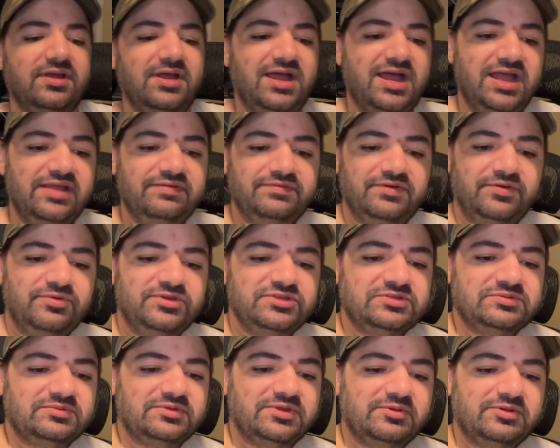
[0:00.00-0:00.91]
I've
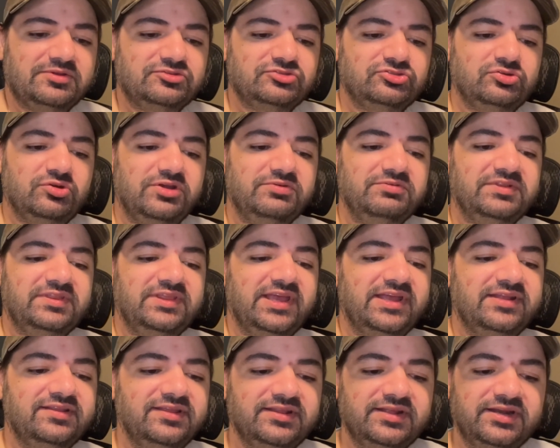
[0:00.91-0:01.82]
always toyed with the
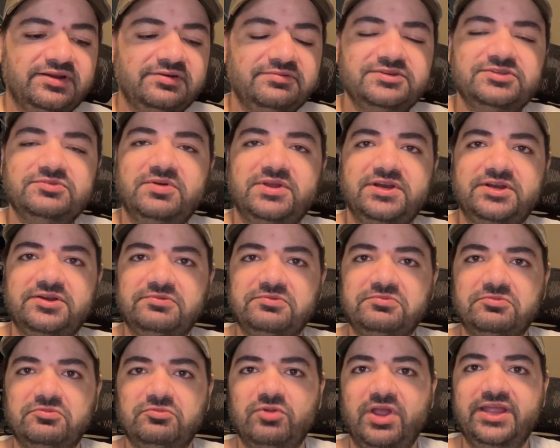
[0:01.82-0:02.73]
idea that I always wanted to
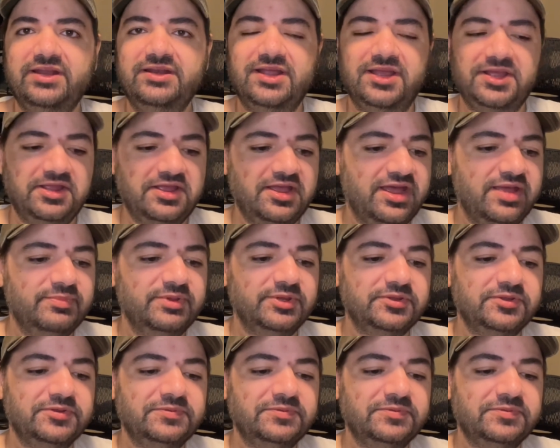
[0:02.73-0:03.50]
write a comic.